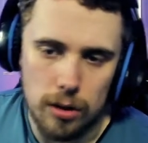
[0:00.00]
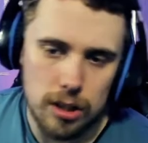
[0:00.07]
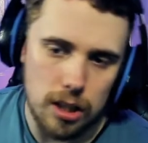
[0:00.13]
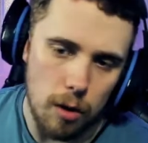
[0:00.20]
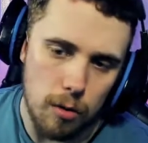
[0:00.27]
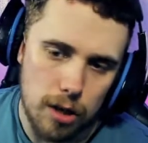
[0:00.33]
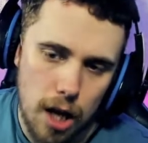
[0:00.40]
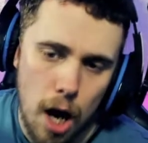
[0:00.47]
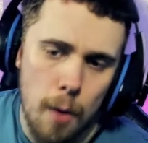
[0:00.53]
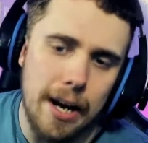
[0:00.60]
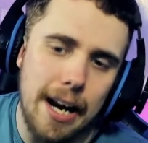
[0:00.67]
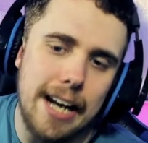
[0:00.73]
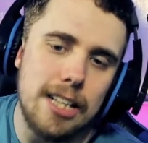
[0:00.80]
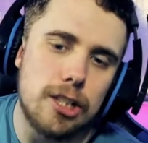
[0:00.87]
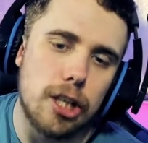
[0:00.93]
So
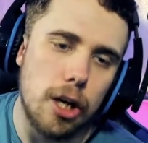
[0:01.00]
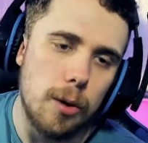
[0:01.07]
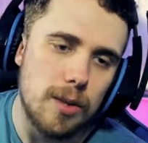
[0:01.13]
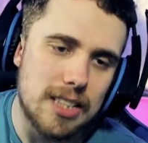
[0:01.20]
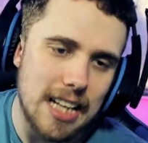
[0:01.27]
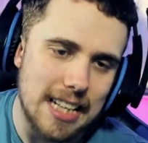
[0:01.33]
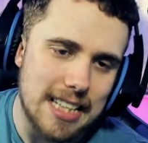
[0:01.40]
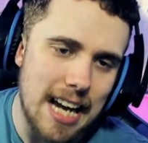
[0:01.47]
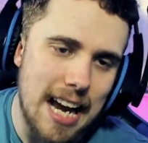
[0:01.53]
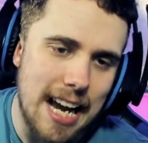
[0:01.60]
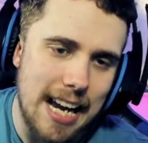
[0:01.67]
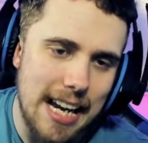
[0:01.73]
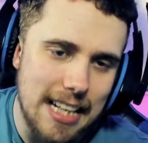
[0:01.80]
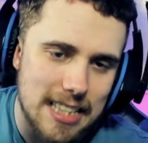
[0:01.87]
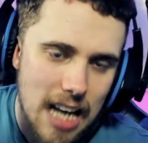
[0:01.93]
going into
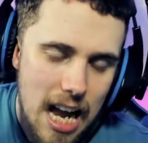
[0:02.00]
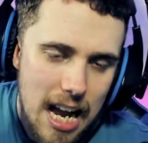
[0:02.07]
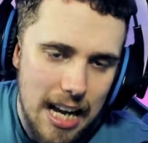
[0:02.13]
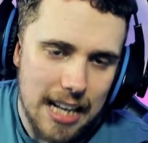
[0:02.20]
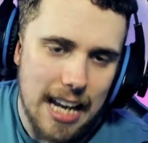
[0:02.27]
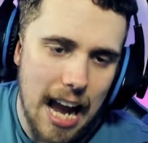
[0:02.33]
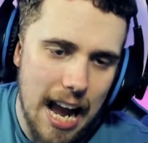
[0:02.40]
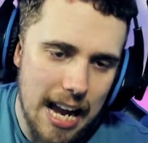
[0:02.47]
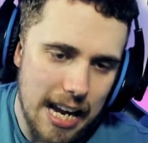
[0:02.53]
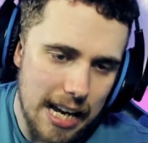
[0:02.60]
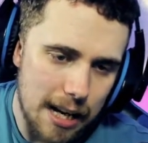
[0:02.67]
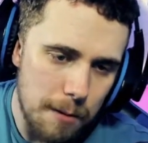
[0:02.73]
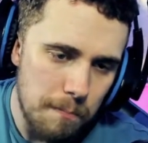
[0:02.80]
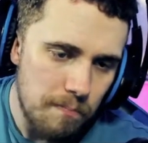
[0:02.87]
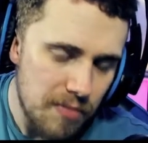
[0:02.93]
today's
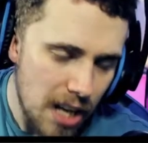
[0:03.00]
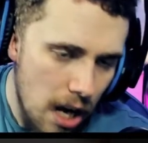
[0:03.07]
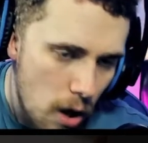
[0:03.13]
game,